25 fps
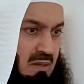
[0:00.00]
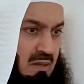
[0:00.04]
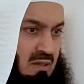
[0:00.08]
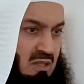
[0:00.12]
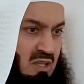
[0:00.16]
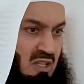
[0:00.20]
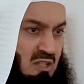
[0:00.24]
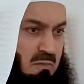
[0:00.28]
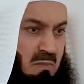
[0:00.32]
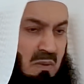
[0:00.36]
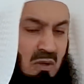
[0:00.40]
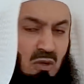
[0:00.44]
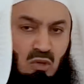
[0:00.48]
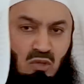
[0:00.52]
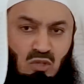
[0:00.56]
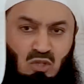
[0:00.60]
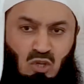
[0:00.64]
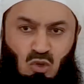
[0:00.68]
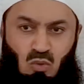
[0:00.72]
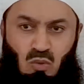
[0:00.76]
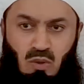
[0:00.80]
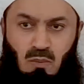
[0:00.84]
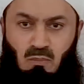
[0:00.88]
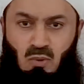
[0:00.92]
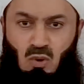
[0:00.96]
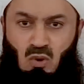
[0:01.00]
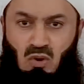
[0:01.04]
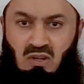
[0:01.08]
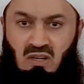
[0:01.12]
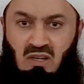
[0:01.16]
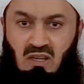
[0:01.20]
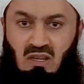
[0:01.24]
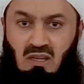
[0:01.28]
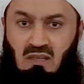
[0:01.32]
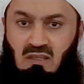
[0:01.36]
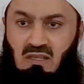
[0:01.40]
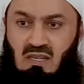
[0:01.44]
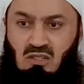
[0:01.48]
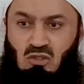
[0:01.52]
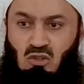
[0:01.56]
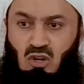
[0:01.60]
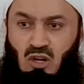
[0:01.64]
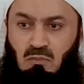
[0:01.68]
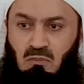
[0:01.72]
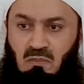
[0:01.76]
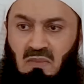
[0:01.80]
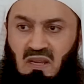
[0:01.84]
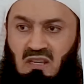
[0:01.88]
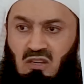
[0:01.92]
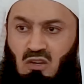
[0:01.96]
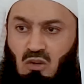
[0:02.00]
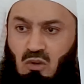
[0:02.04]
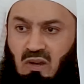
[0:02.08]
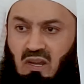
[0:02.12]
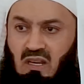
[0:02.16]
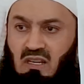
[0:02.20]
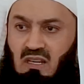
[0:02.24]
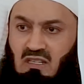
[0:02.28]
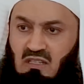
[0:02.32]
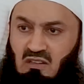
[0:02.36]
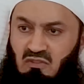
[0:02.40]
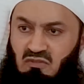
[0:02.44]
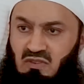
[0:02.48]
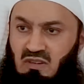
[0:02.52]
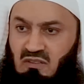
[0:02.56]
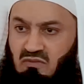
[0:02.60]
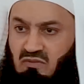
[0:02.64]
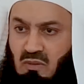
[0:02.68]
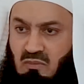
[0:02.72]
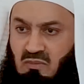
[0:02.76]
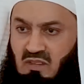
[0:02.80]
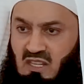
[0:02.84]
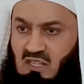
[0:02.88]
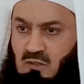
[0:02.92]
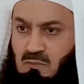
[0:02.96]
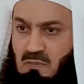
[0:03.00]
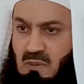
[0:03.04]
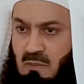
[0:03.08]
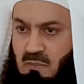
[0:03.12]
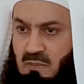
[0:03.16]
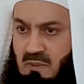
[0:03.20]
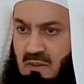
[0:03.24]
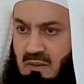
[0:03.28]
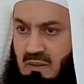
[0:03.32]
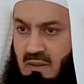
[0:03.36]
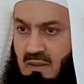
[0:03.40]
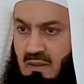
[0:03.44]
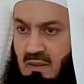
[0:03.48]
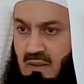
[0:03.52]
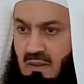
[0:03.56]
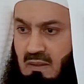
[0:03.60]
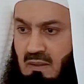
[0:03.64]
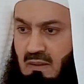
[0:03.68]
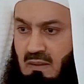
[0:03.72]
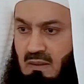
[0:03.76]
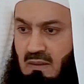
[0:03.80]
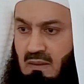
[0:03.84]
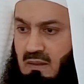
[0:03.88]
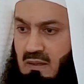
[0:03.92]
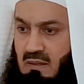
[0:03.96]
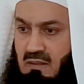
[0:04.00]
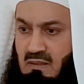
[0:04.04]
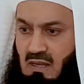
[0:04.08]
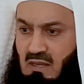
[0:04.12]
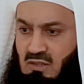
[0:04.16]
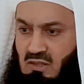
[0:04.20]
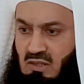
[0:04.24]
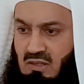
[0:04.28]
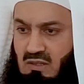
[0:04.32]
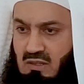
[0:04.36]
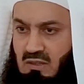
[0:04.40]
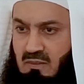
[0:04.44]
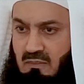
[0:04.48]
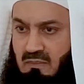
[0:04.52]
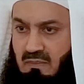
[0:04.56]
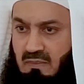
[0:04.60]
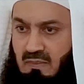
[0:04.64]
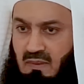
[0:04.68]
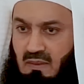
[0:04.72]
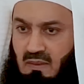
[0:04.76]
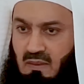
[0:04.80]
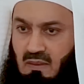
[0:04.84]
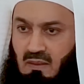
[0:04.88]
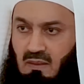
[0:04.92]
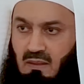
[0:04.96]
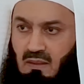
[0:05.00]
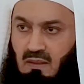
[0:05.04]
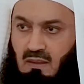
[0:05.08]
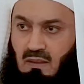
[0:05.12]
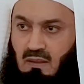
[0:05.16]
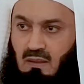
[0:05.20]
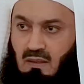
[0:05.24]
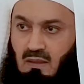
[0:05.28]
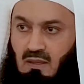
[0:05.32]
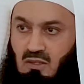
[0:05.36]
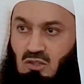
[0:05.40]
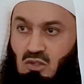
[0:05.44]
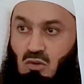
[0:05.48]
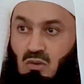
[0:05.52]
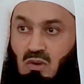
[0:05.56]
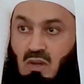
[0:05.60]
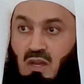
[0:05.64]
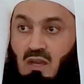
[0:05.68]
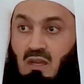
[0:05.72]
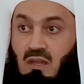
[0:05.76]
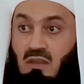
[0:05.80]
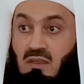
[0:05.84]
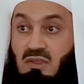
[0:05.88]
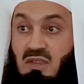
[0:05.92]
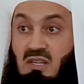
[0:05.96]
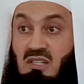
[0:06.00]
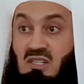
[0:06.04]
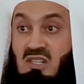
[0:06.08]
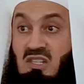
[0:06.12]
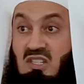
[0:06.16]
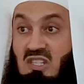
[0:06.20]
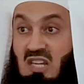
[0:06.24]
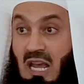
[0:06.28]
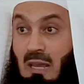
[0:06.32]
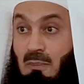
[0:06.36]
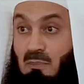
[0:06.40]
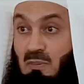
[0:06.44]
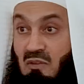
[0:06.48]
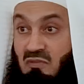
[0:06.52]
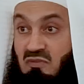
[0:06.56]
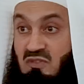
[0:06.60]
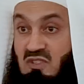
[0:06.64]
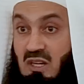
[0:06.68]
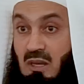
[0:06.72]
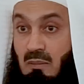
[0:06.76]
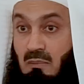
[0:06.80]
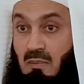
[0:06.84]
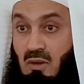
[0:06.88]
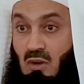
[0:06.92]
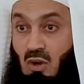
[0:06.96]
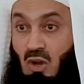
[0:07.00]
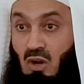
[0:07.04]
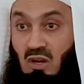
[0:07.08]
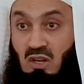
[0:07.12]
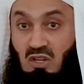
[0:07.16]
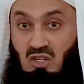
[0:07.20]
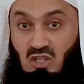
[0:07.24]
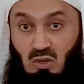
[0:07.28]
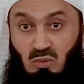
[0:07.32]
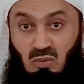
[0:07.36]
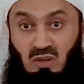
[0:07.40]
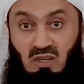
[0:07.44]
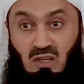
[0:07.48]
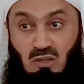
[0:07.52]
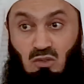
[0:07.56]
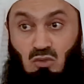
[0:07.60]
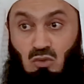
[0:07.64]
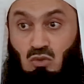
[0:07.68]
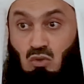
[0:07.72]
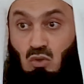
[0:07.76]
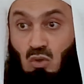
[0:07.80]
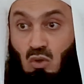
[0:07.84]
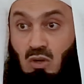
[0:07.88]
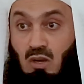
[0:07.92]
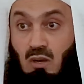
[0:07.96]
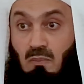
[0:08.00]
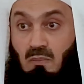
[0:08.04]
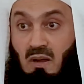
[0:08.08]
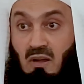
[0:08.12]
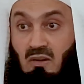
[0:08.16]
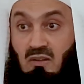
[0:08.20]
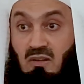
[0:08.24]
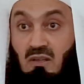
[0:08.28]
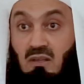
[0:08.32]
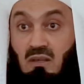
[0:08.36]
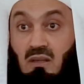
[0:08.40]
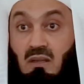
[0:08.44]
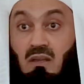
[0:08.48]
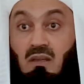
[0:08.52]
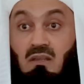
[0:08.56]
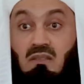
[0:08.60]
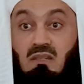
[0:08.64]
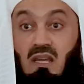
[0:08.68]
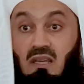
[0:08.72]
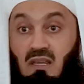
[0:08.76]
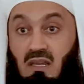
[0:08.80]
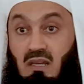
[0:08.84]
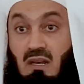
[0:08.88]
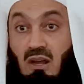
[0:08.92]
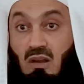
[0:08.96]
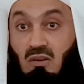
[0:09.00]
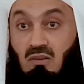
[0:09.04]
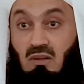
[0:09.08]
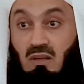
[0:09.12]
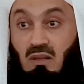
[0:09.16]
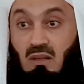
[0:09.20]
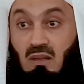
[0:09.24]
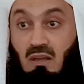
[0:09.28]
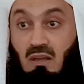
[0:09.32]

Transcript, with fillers: Just because you were born here does not mean you're any different from these people. It doesn't. So this type of terminology we need to talk about. Take it out.